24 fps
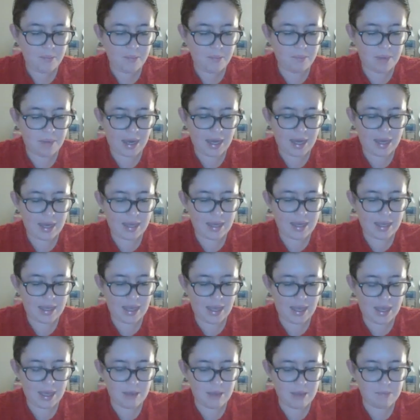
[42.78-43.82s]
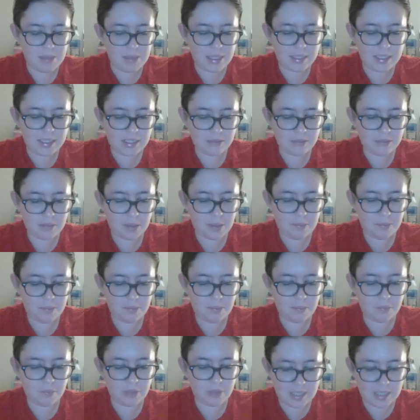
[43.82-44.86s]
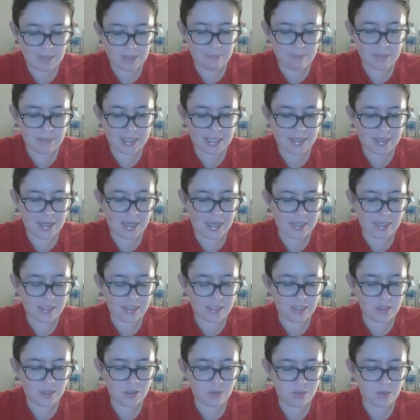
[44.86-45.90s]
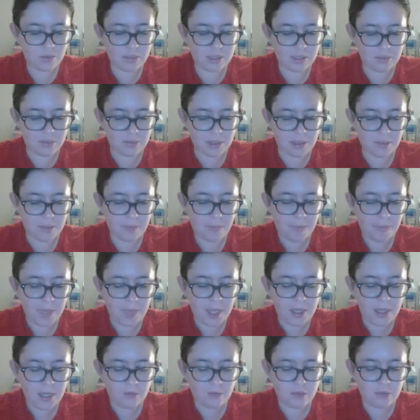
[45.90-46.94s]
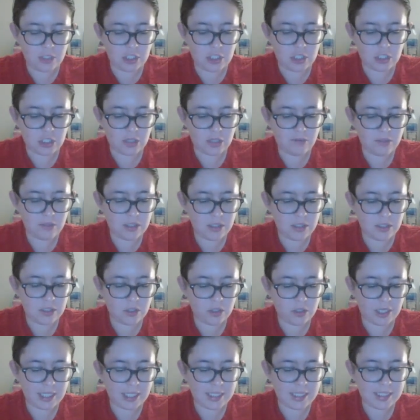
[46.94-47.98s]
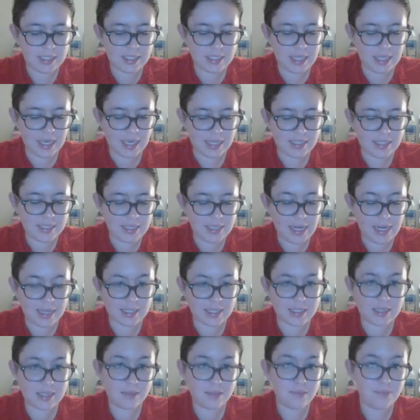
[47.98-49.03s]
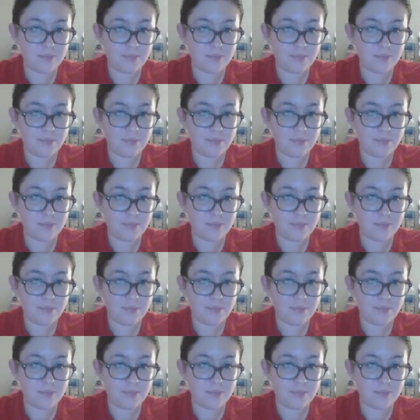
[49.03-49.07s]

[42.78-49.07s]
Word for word: by a building rep- resembling a Dutch windmill, which serves drinks and snacks.